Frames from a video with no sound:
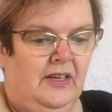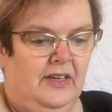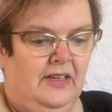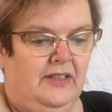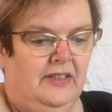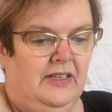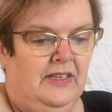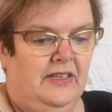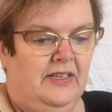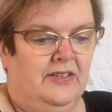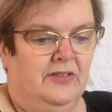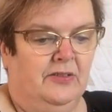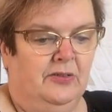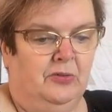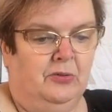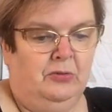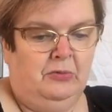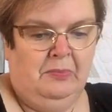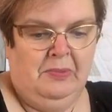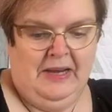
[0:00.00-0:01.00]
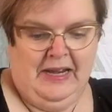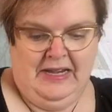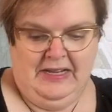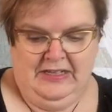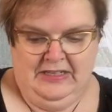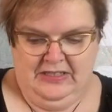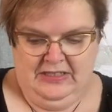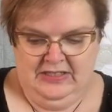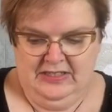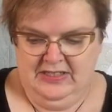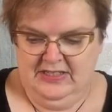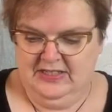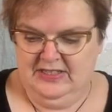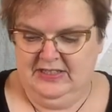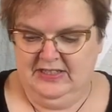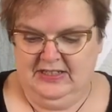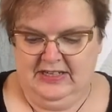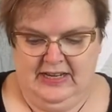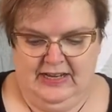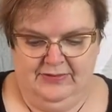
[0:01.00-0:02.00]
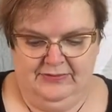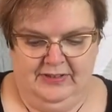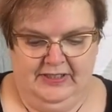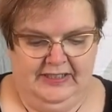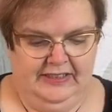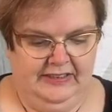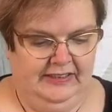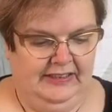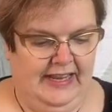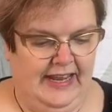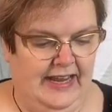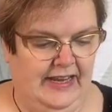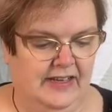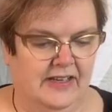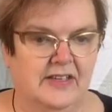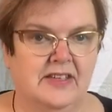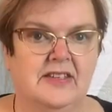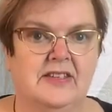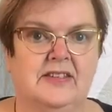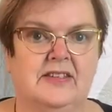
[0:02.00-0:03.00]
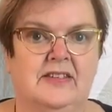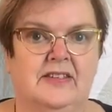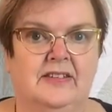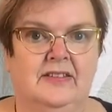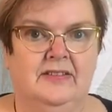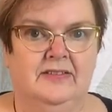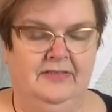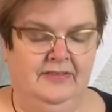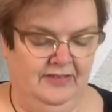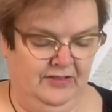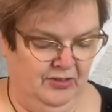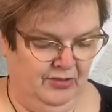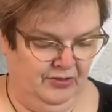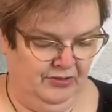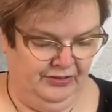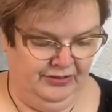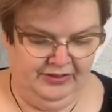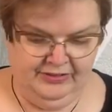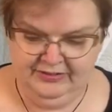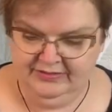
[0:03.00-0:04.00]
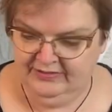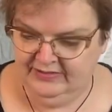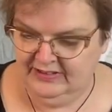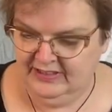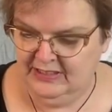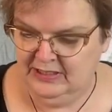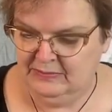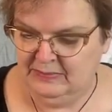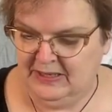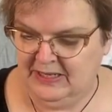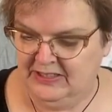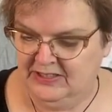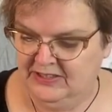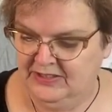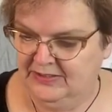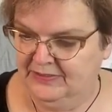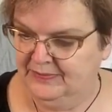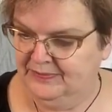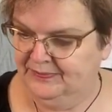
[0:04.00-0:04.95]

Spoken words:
These are all blenders that have a little X on in a pattern.